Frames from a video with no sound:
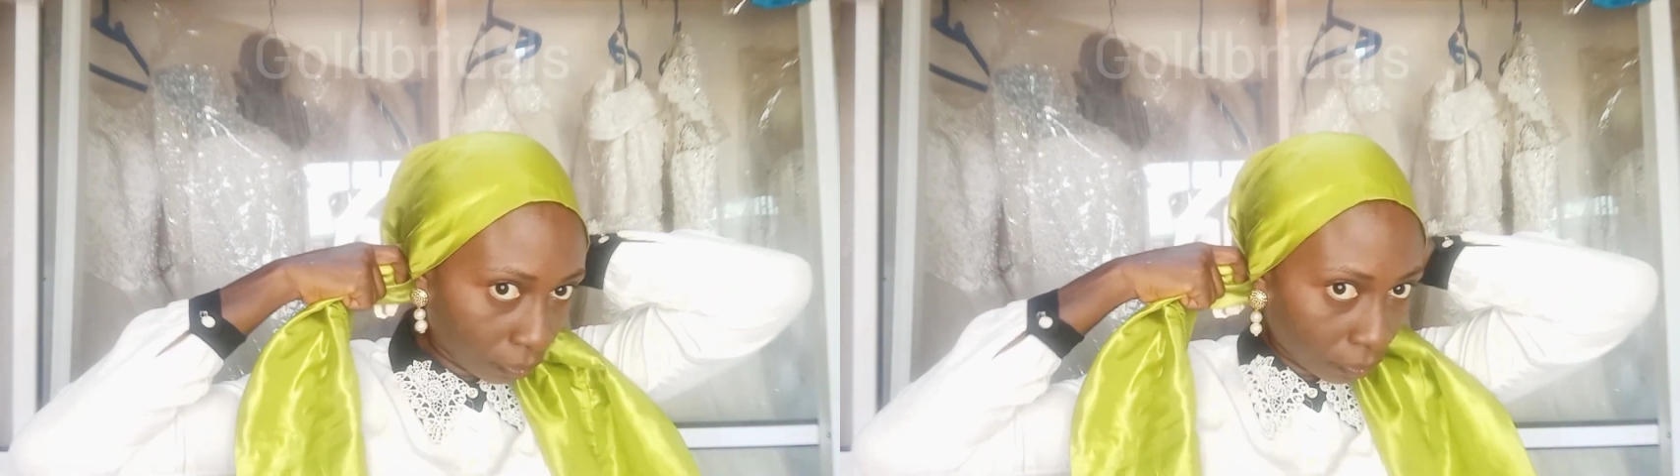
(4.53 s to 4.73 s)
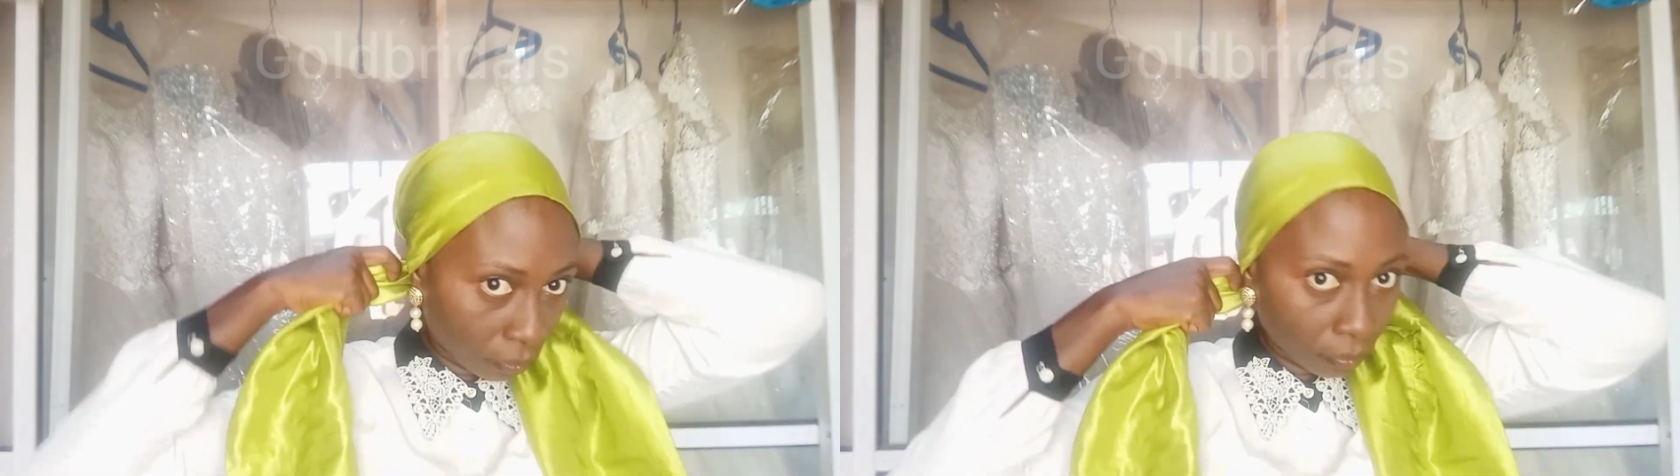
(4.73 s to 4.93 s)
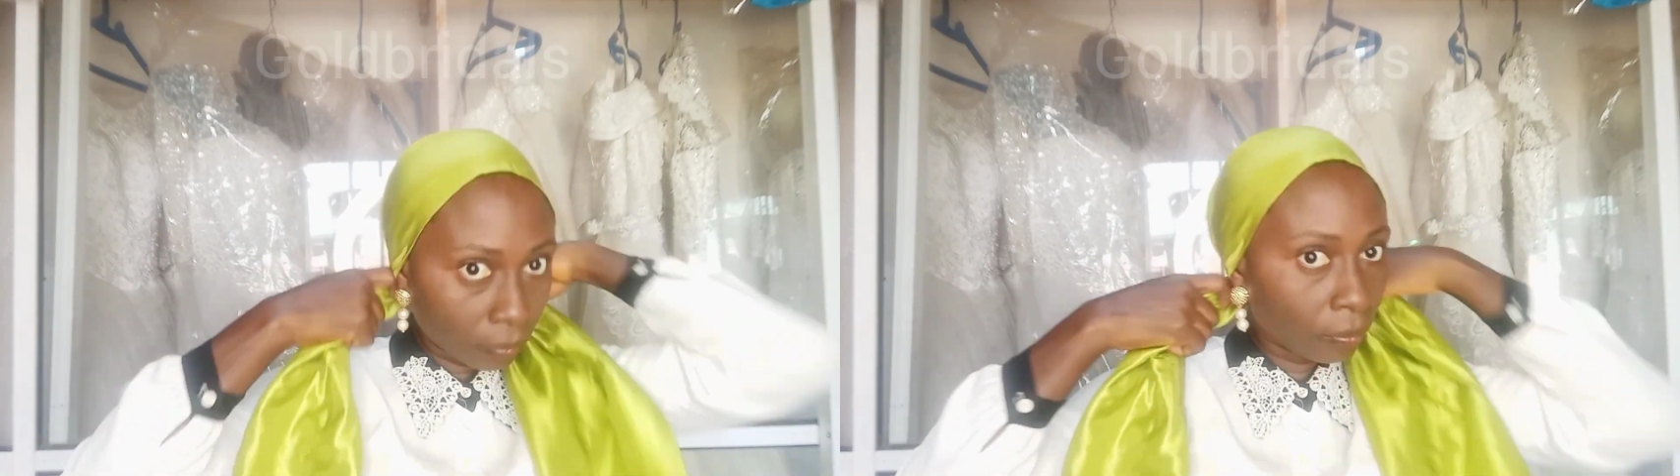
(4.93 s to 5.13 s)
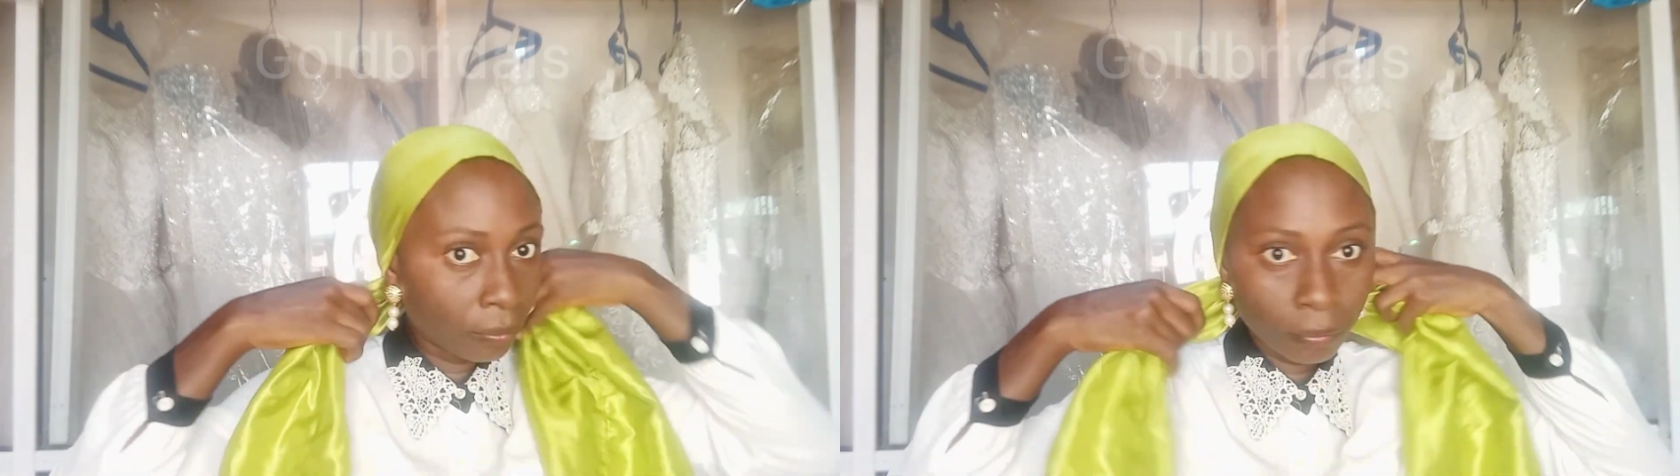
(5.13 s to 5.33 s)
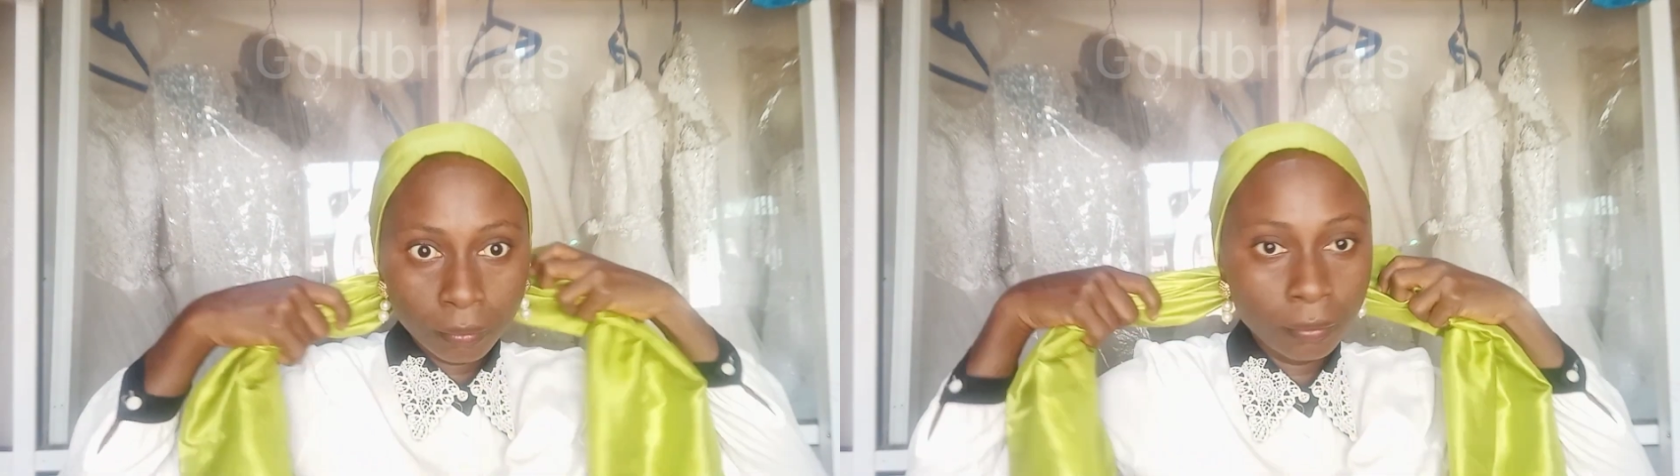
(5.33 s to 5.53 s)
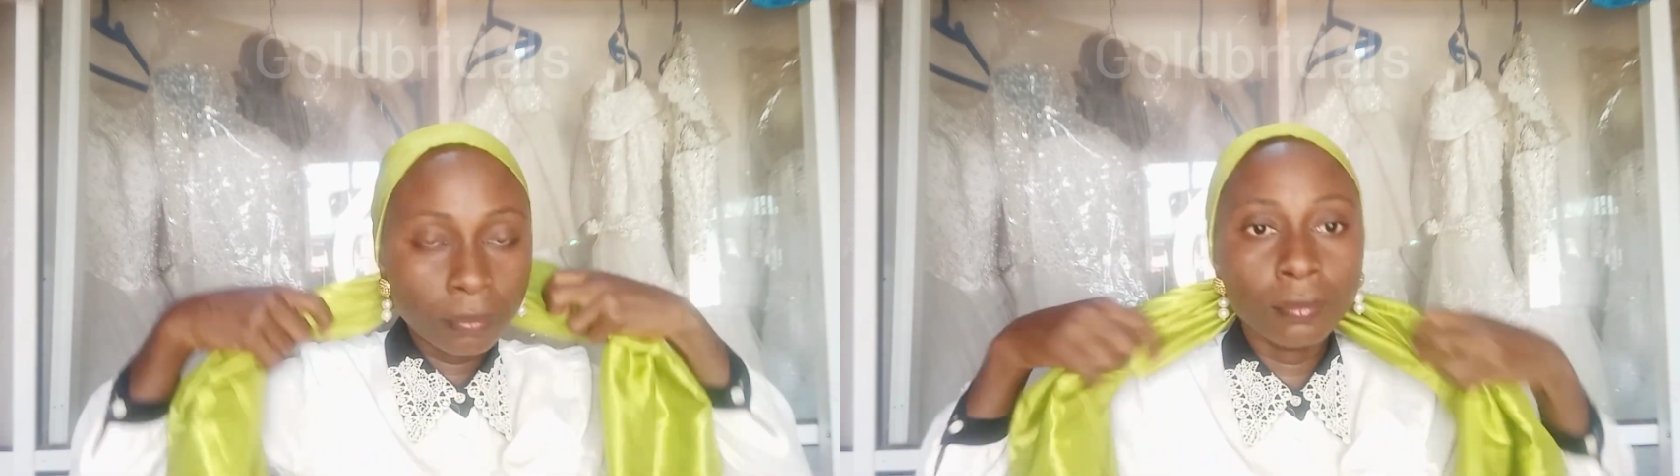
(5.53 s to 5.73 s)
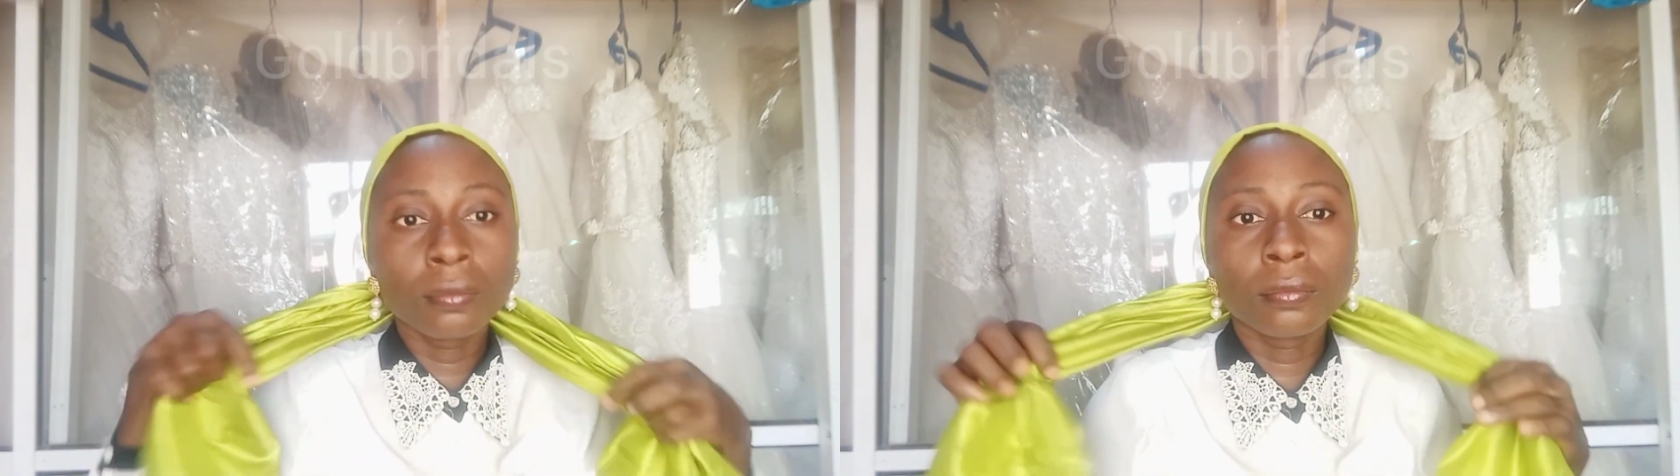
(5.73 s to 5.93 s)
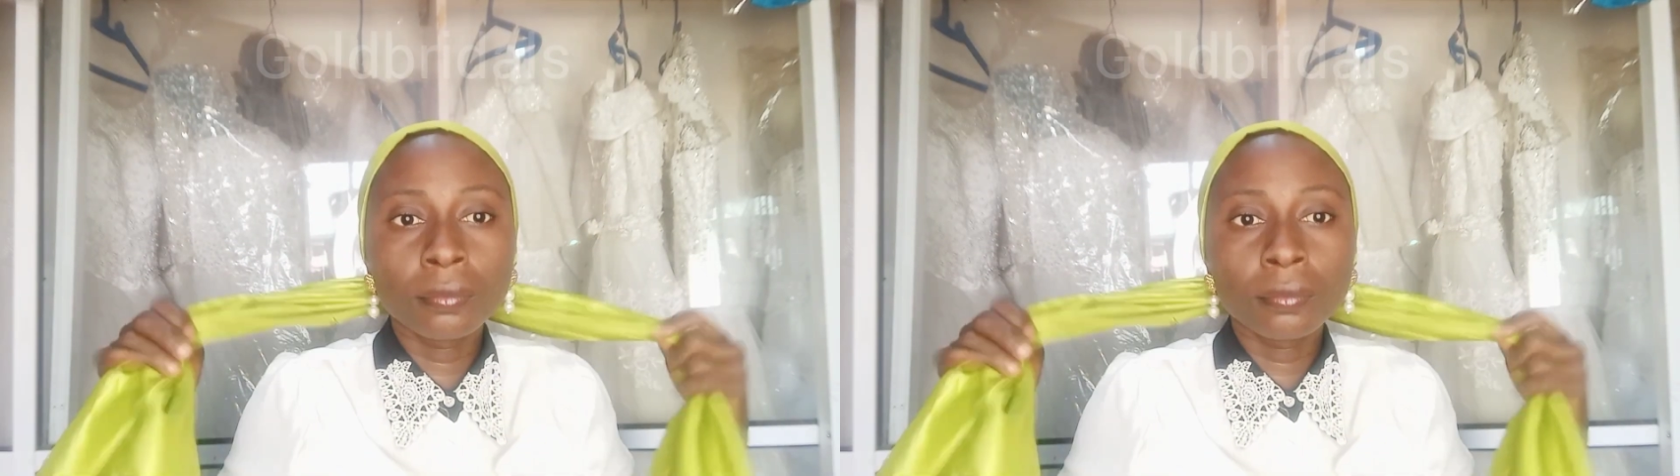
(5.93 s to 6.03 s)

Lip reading: going to tie like turban,